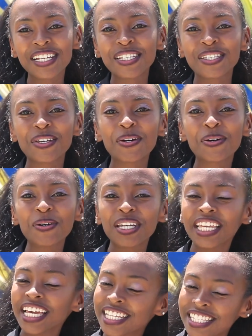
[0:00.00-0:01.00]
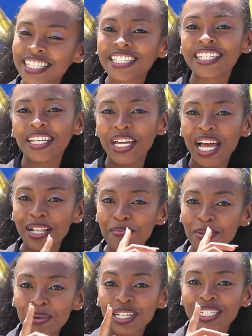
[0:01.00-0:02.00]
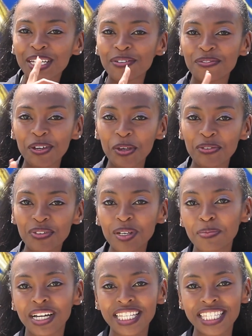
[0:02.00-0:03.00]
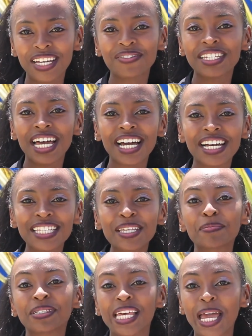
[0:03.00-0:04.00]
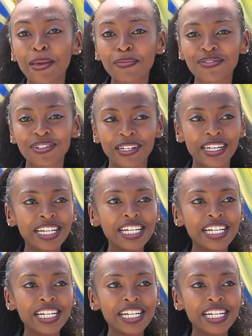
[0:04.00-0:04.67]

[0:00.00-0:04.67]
So yes, I'll be waiting for your feedbacks after some time, after